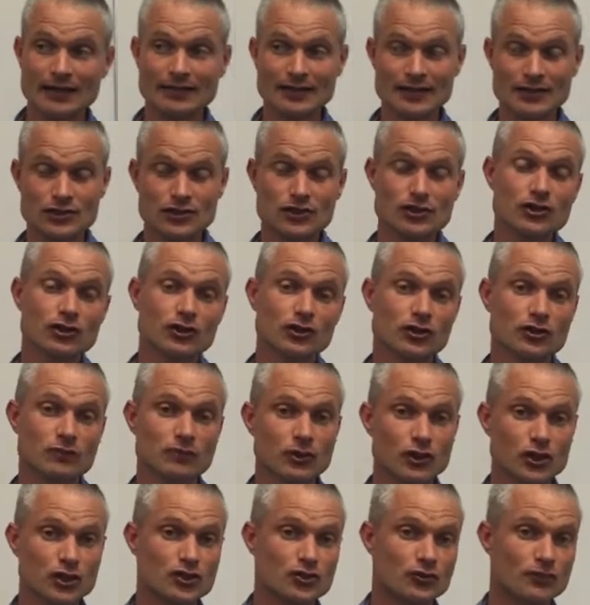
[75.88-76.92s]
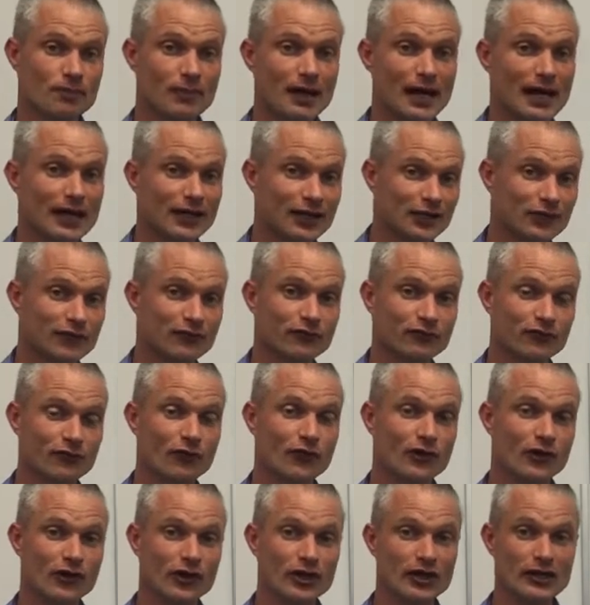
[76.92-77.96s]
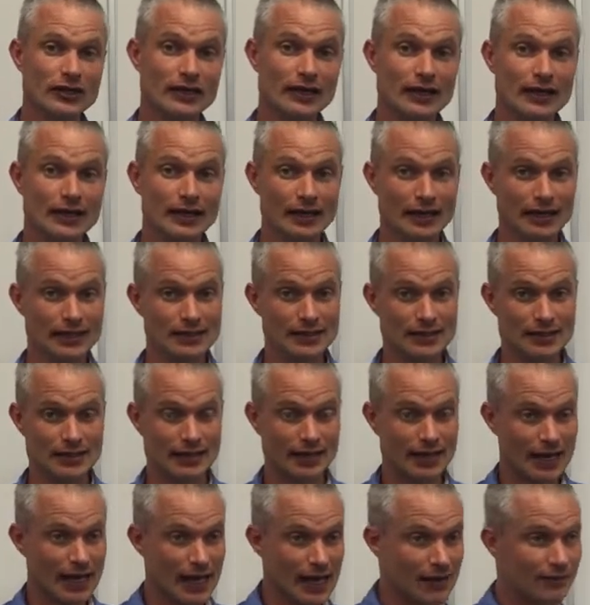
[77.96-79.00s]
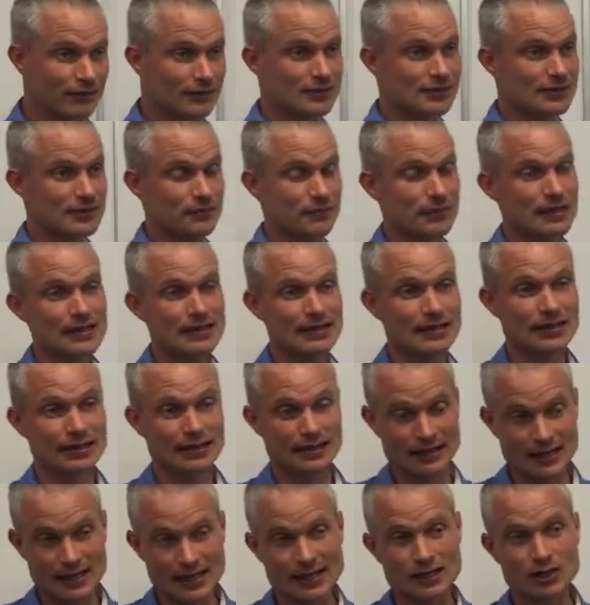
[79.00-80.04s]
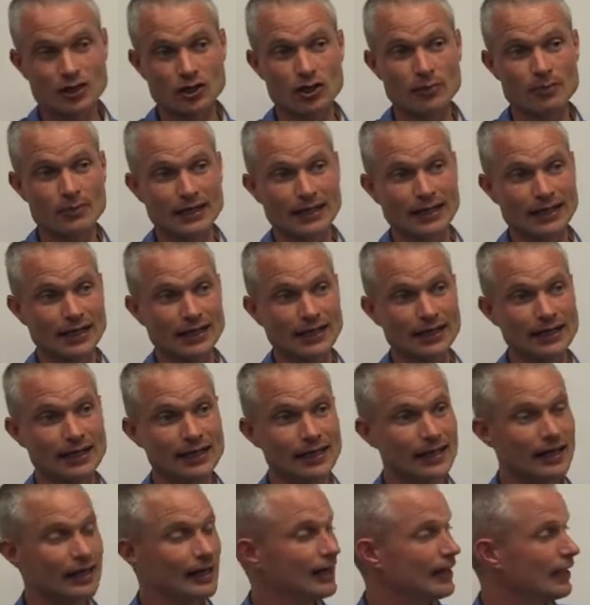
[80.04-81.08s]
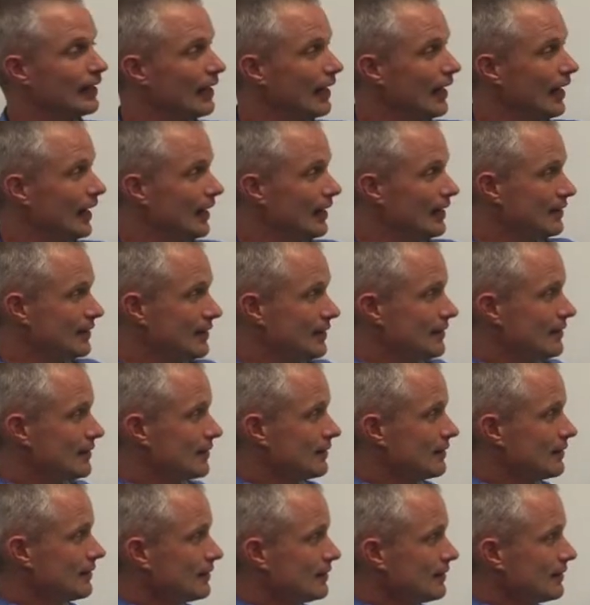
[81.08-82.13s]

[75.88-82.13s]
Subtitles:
there's a good commercial market for, and you can harvest them economically, and the